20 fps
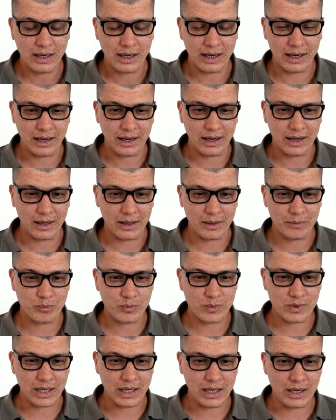
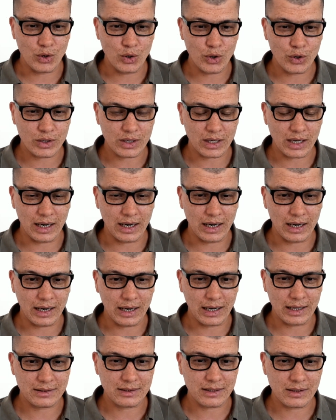They look
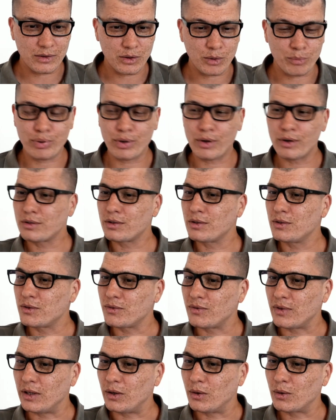at the person's
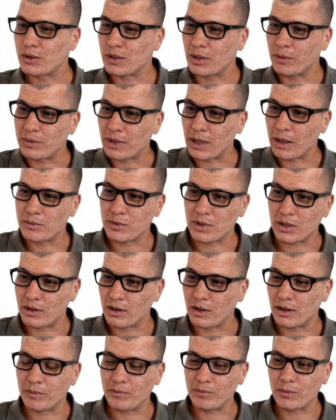video, sometimes in
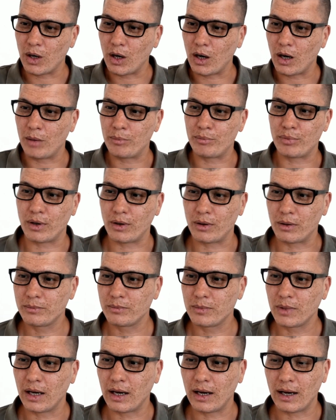the
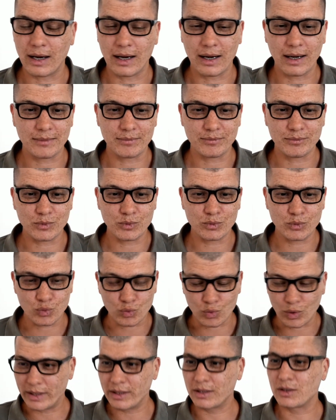upper
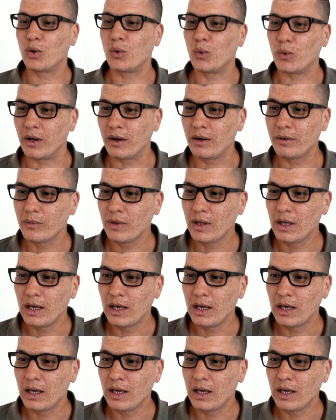right corner,